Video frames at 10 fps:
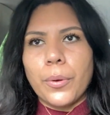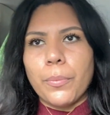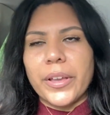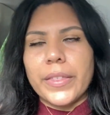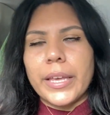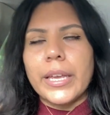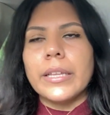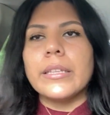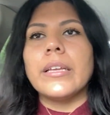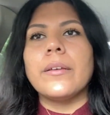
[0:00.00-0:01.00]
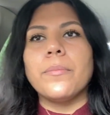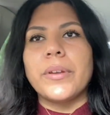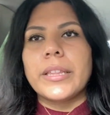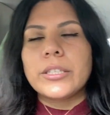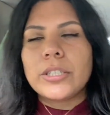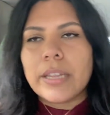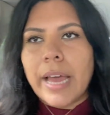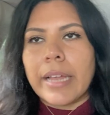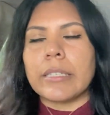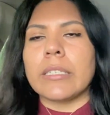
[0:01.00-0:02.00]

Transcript: breathe in, breathe into that,